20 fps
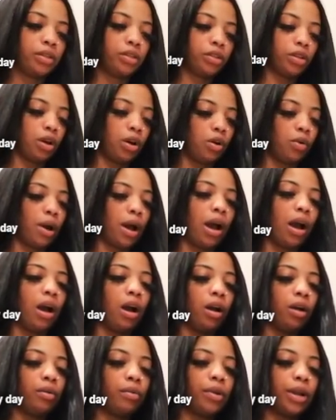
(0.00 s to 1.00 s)
So I
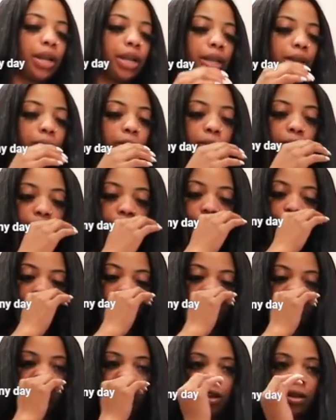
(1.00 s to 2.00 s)
already,
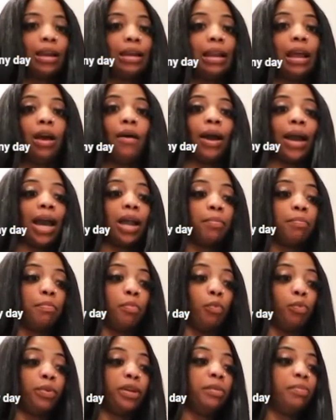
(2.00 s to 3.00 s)
which now I gotta
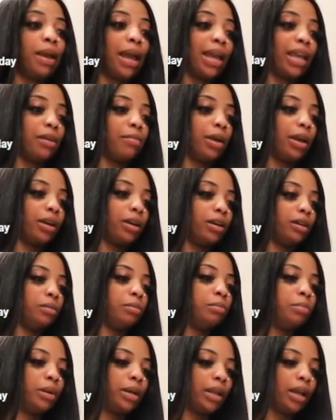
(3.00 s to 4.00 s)
repack it back
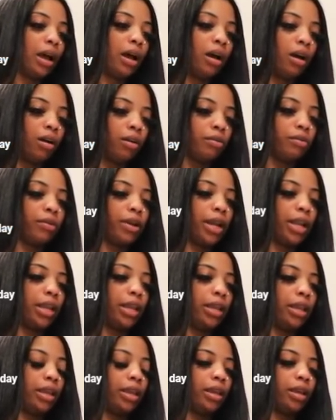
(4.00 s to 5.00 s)
up, but I
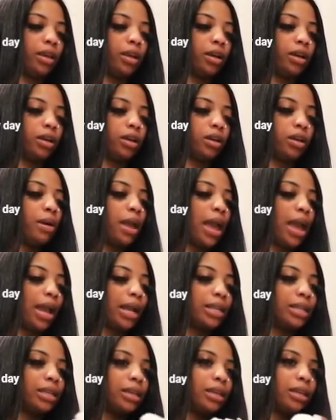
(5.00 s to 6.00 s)
already
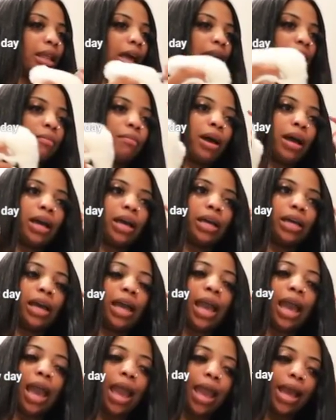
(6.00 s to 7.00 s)
packed like my
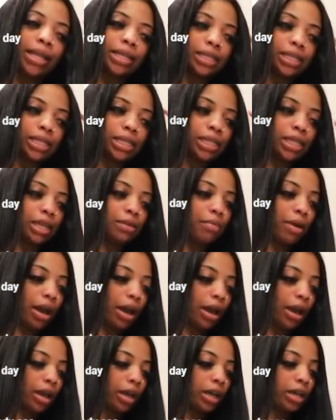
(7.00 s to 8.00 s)
hats and
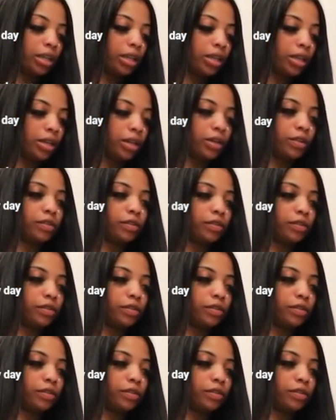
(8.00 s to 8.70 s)
my gloves. The